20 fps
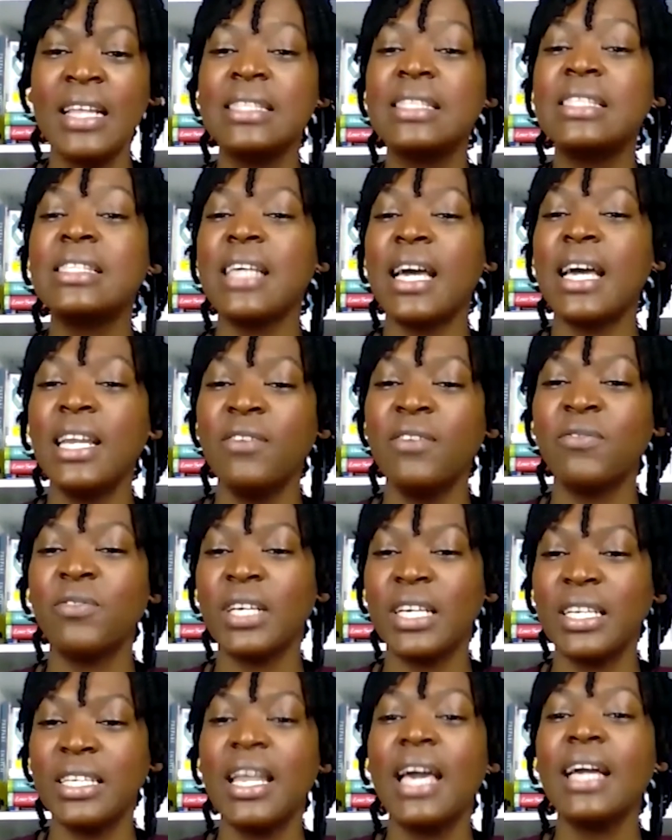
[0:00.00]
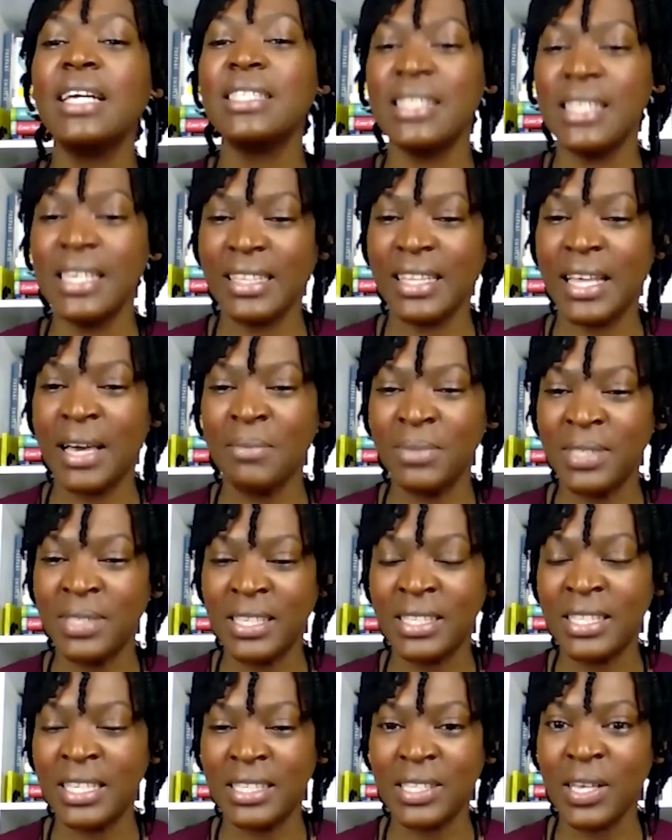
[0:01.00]
instead of connecting them to
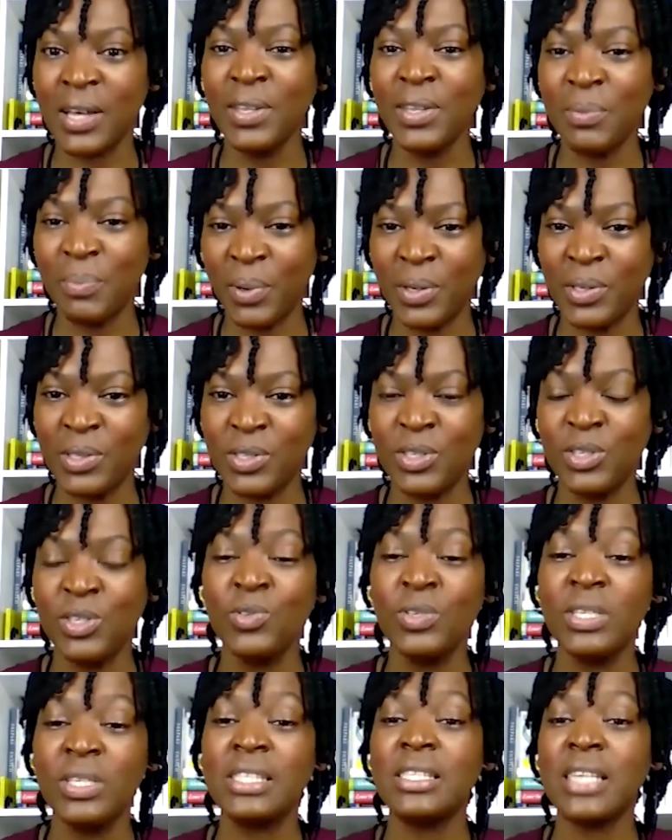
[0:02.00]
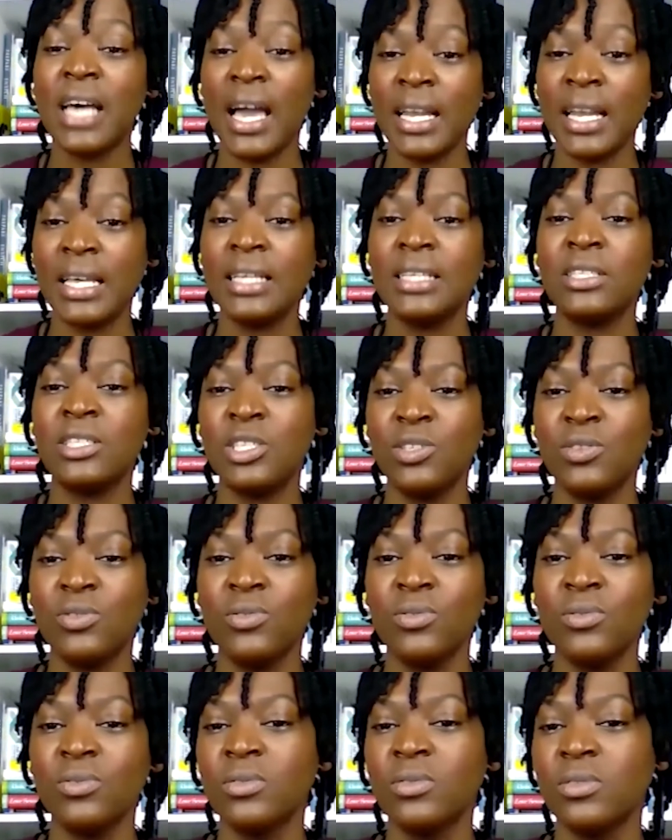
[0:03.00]
this other person, you decided
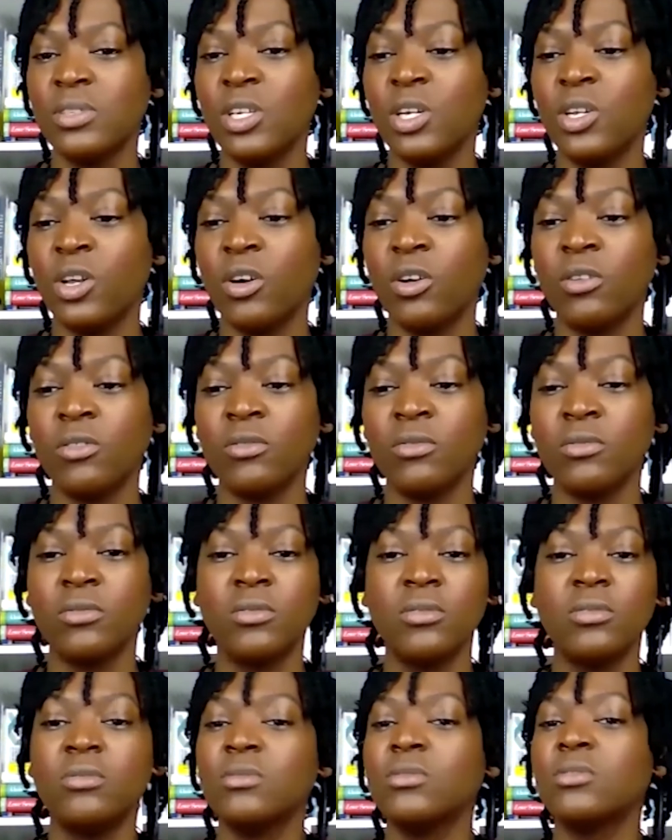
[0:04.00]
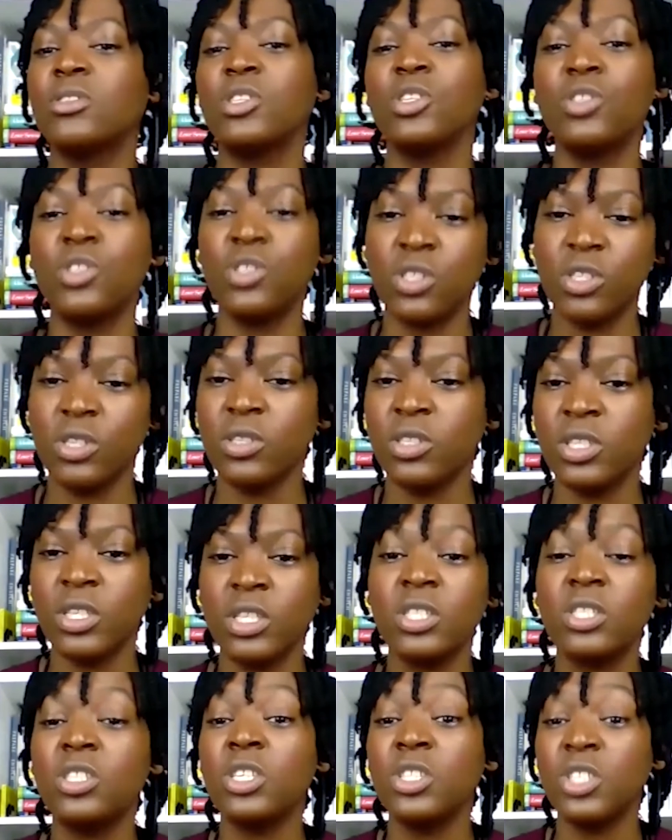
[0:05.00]
to,
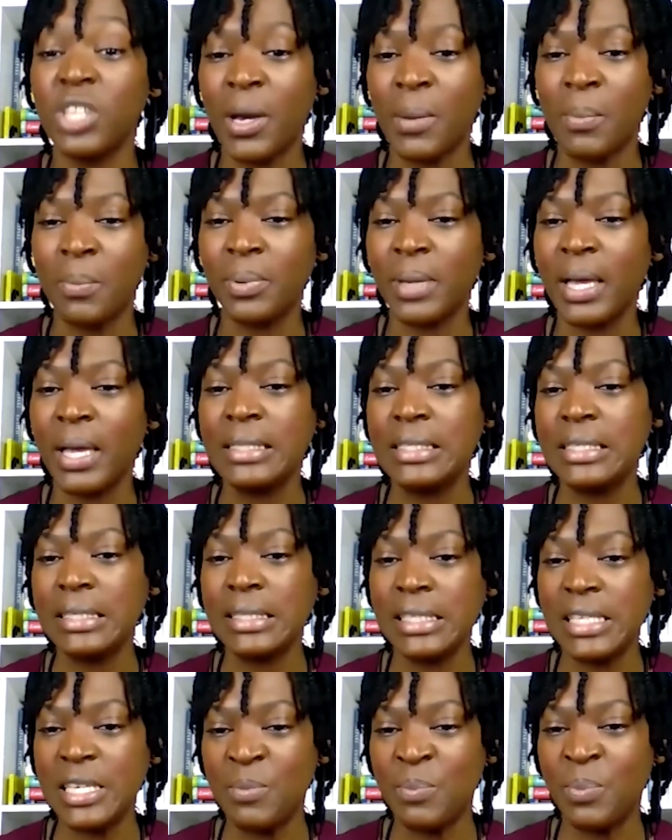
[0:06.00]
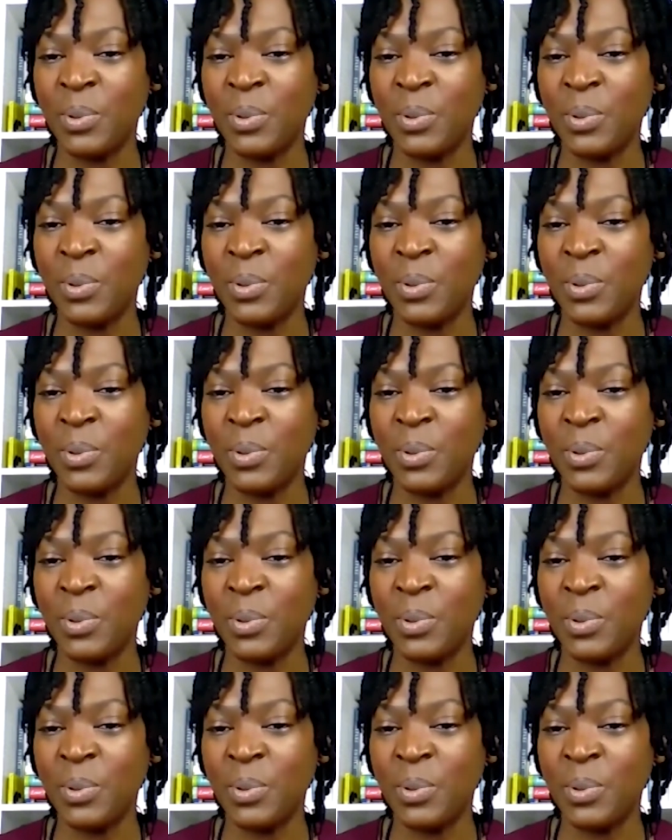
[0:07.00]
to jump and to leave.